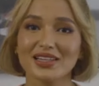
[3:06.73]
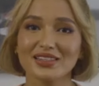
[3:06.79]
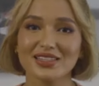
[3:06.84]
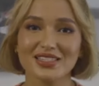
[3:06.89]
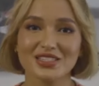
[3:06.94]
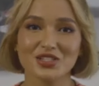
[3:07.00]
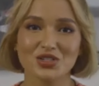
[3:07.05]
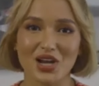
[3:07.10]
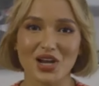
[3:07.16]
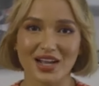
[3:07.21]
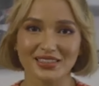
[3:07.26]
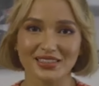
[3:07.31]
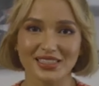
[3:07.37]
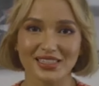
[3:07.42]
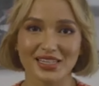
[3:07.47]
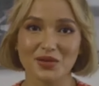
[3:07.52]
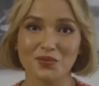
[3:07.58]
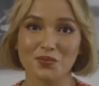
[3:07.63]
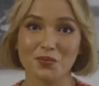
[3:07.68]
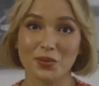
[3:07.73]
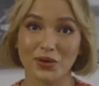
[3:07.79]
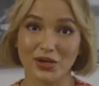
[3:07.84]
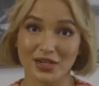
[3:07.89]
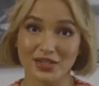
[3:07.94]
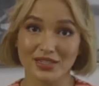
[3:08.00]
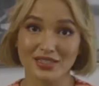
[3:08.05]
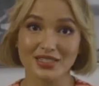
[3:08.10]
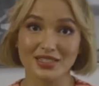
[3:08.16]
get distracted and
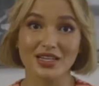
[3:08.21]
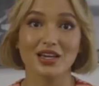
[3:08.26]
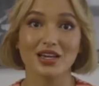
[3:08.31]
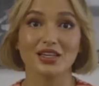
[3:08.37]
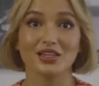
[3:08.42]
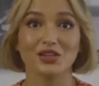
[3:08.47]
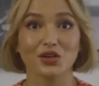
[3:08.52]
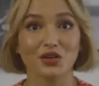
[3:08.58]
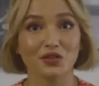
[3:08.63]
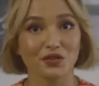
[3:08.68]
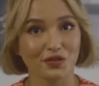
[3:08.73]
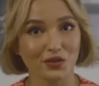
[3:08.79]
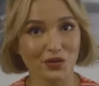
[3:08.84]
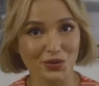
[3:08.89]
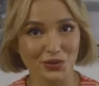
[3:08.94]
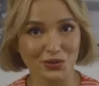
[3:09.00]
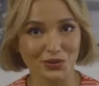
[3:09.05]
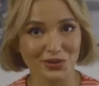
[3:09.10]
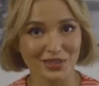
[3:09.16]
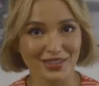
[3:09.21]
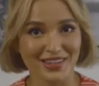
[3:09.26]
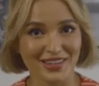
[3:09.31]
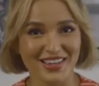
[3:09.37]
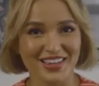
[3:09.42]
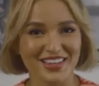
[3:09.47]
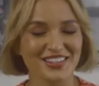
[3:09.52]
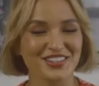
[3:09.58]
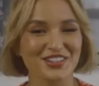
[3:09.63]
burned your food?
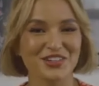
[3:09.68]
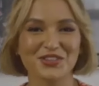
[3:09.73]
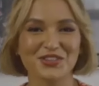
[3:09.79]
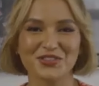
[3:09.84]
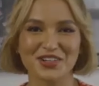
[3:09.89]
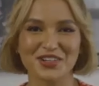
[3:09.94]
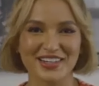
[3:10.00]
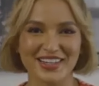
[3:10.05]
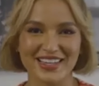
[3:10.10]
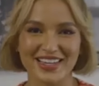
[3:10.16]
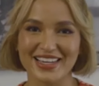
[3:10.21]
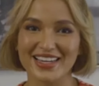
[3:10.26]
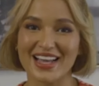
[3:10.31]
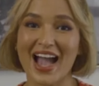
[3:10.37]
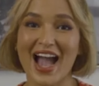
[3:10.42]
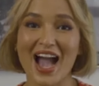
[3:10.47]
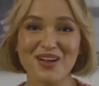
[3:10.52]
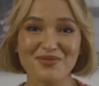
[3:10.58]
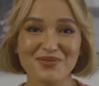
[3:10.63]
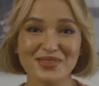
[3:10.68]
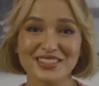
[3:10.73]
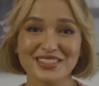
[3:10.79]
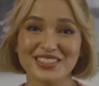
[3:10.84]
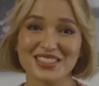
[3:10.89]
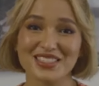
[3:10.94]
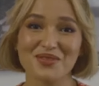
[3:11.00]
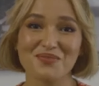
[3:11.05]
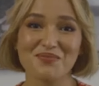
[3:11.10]
Don't worry, it
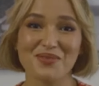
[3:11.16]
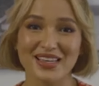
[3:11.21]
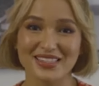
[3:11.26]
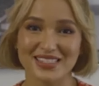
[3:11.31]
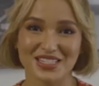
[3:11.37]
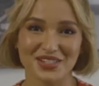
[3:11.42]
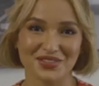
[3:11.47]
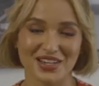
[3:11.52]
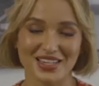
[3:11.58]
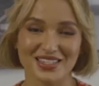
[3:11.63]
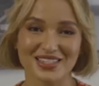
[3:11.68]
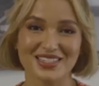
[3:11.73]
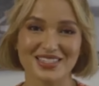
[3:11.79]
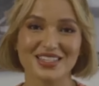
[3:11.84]
happens to the best of us.